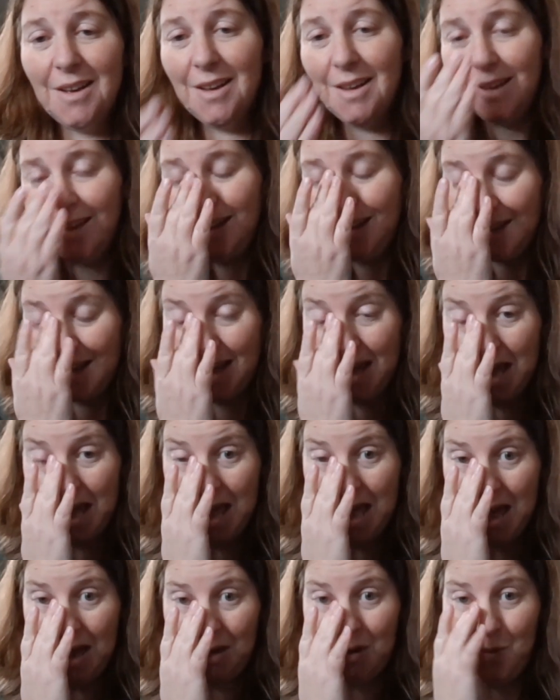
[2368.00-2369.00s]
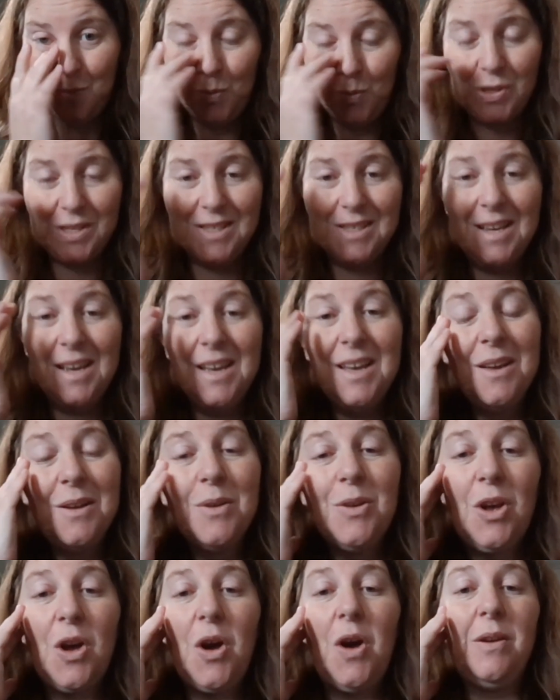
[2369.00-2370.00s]
it was
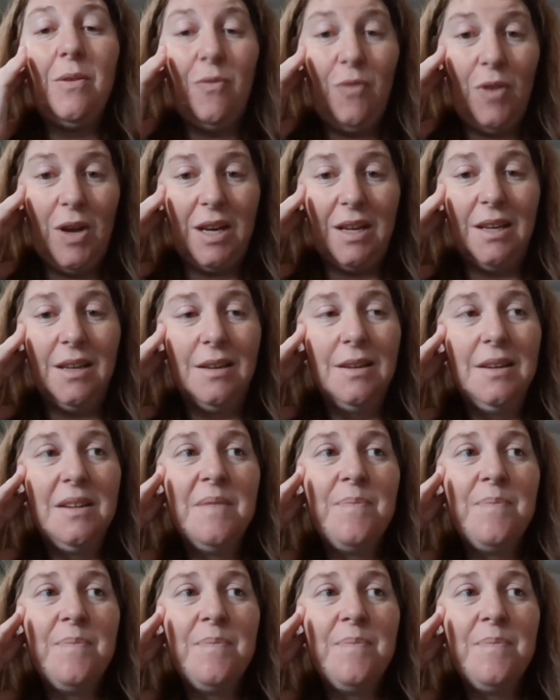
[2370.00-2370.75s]
kind of funny.